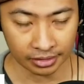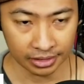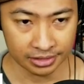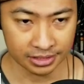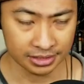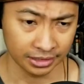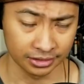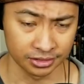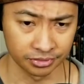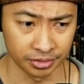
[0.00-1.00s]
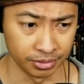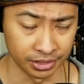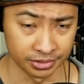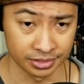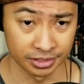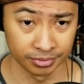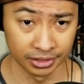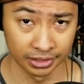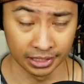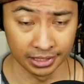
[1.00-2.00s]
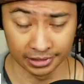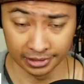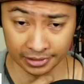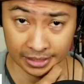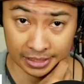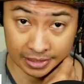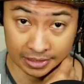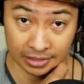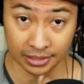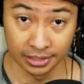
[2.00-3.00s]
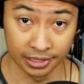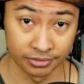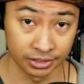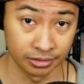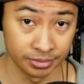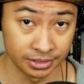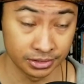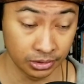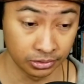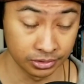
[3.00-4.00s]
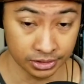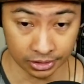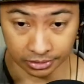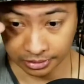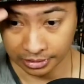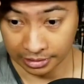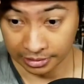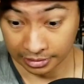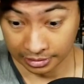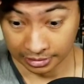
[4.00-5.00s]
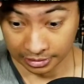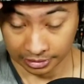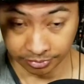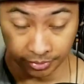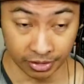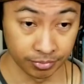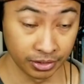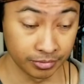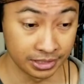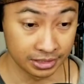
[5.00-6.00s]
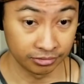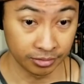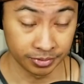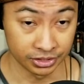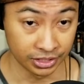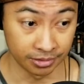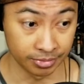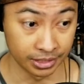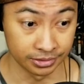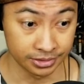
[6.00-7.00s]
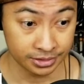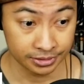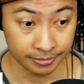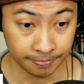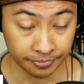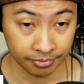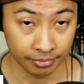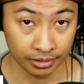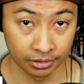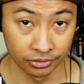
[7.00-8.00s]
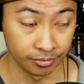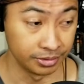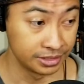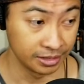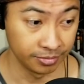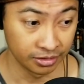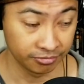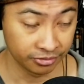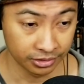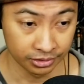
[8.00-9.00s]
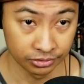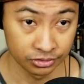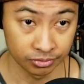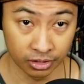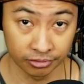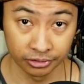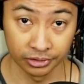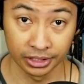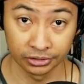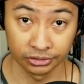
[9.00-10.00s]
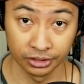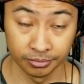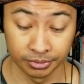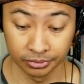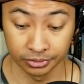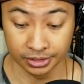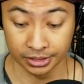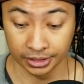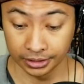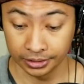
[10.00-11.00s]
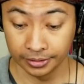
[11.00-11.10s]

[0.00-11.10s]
It says like there's free beers or something, and I think like uh, knives are going to be sold, so maybe I'll pick myself up a Giant Mouse. Although I've been saving up for a new smartphone actually, but we'll see.